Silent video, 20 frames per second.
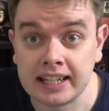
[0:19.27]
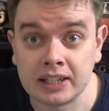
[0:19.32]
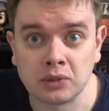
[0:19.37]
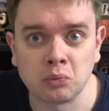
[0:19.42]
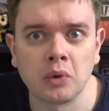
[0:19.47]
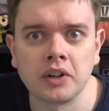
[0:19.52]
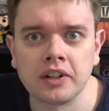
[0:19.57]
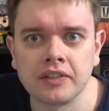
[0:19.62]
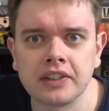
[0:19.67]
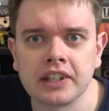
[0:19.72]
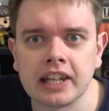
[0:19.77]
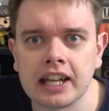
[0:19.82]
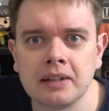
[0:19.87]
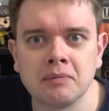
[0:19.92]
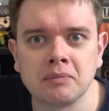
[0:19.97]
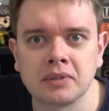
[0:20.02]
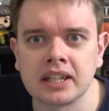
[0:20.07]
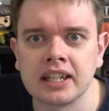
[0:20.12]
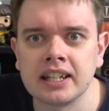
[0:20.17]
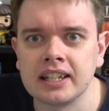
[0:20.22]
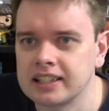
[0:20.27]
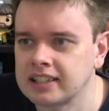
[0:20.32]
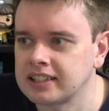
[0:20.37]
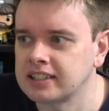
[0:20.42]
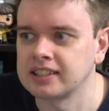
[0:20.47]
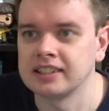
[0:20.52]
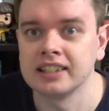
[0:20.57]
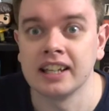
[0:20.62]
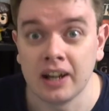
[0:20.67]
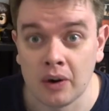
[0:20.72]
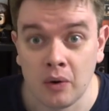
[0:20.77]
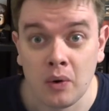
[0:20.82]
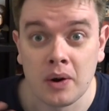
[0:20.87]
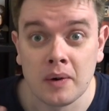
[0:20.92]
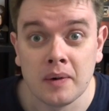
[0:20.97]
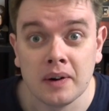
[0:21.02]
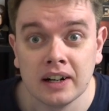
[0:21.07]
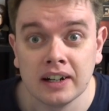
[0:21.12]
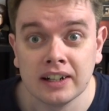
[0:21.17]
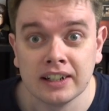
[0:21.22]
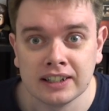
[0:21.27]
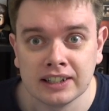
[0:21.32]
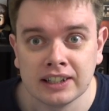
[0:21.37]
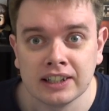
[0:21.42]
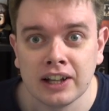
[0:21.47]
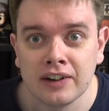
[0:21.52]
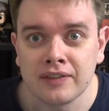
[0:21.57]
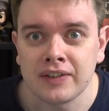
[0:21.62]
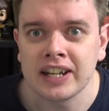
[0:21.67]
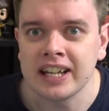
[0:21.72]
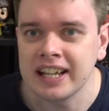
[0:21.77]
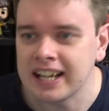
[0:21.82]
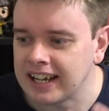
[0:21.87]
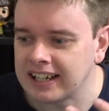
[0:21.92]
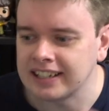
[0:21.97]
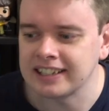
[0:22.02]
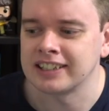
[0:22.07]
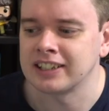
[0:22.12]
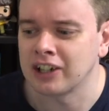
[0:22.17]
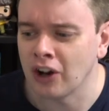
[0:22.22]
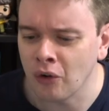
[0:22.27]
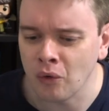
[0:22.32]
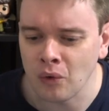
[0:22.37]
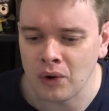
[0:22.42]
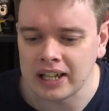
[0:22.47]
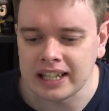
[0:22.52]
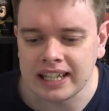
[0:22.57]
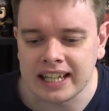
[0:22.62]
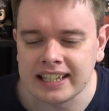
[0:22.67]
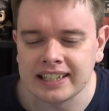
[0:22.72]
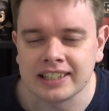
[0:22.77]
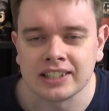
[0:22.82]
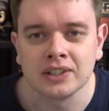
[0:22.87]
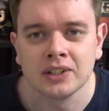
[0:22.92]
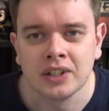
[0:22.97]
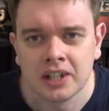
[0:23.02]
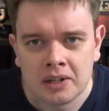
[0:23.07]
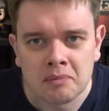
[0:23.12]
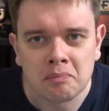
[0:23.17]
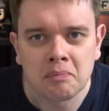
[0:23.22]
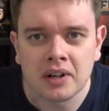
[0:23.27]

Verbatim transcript: It's one of the games that you know, we were loving and got really into,